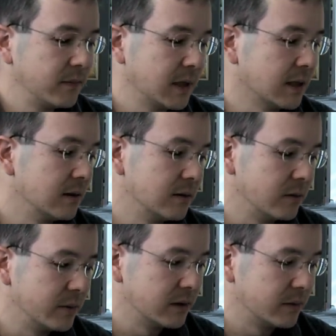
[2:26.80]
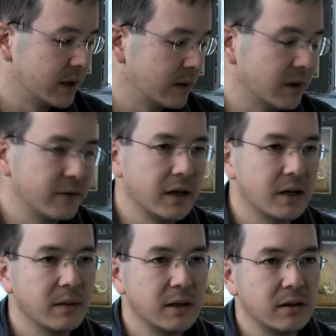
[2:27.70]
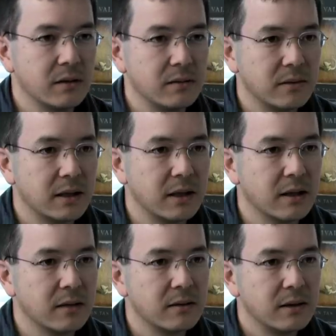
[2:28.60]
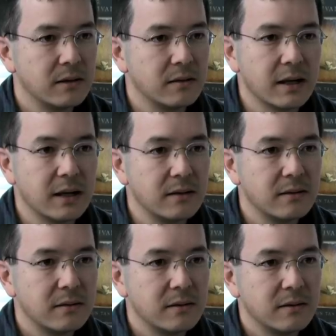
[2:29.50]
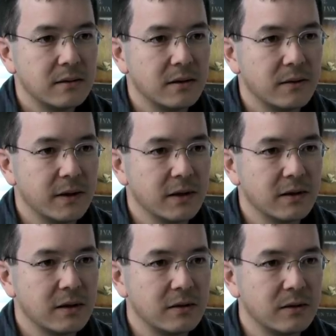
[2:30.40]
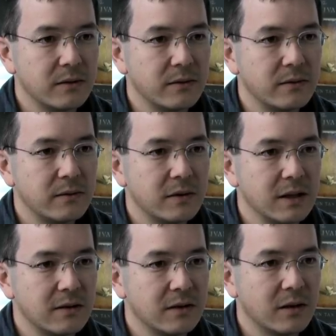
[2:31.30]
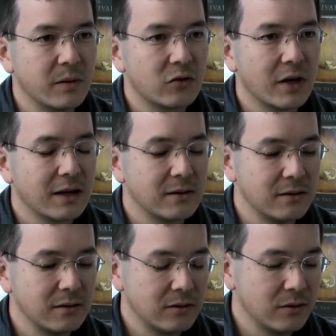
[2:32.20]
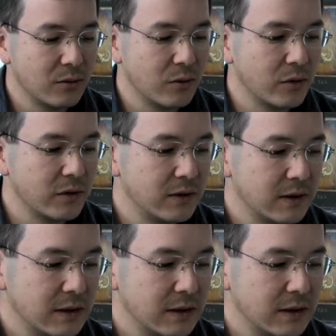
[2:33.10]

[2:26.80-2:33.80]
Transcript: and a little bit about my family and how that affects the sort of things that I'm attracted towards.